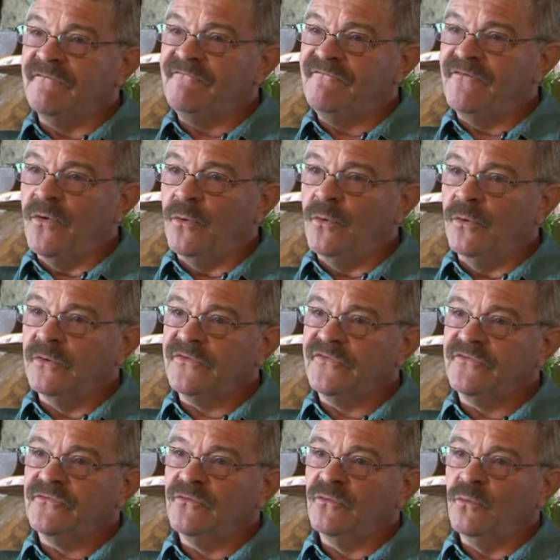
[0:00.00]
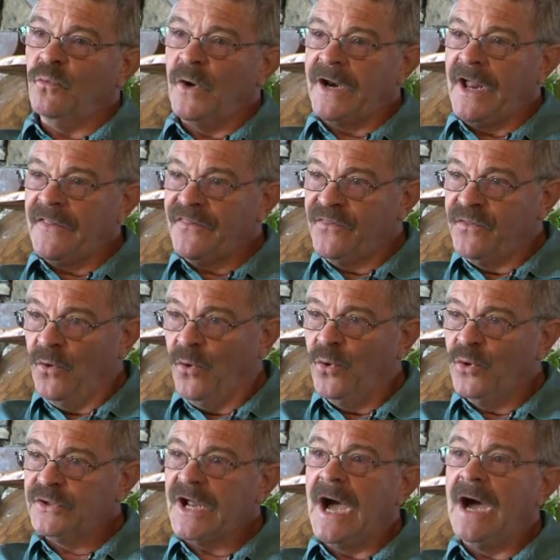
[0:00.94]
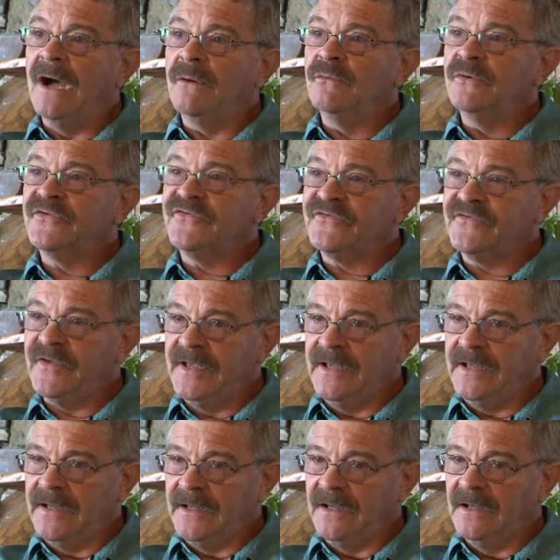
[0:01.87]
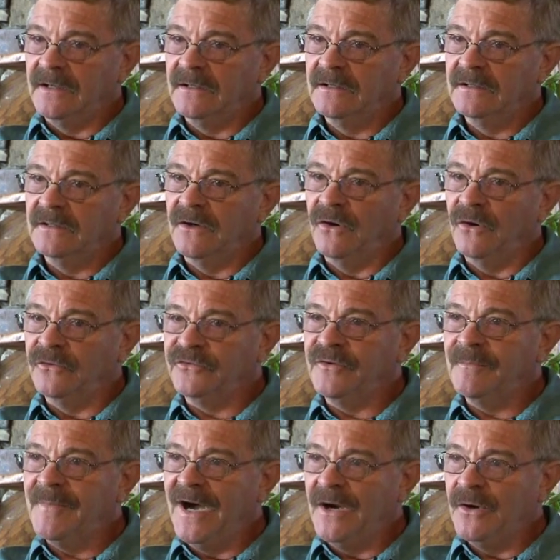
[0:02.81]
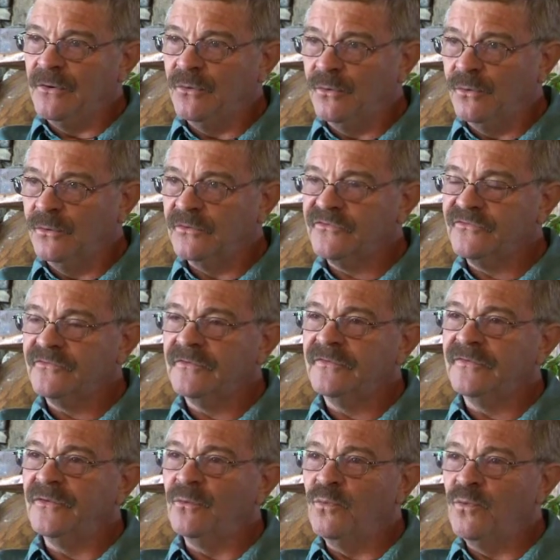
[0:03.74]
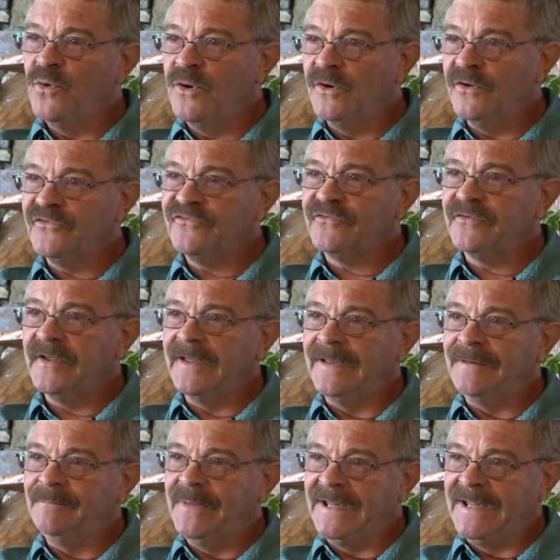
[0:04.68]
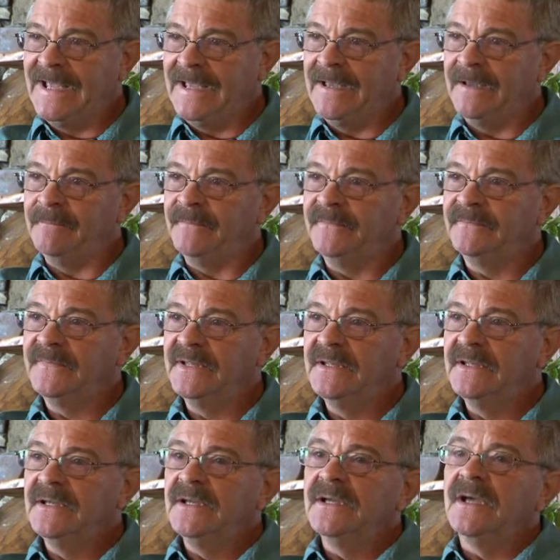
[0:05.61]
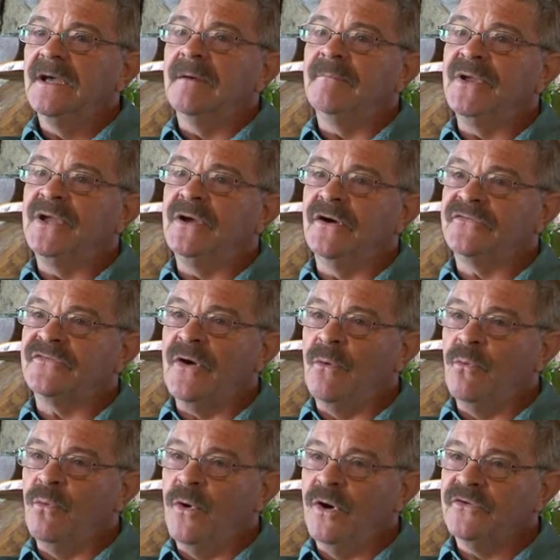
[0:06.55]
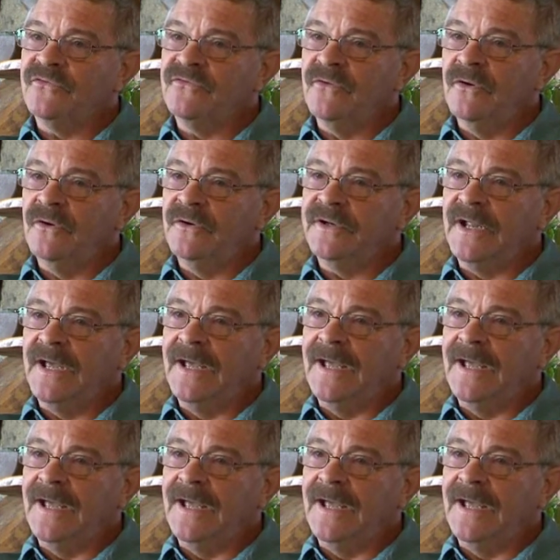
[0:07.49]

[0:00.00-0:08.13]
to force what I thought I was seeing onto my horse, the worse it became because I was not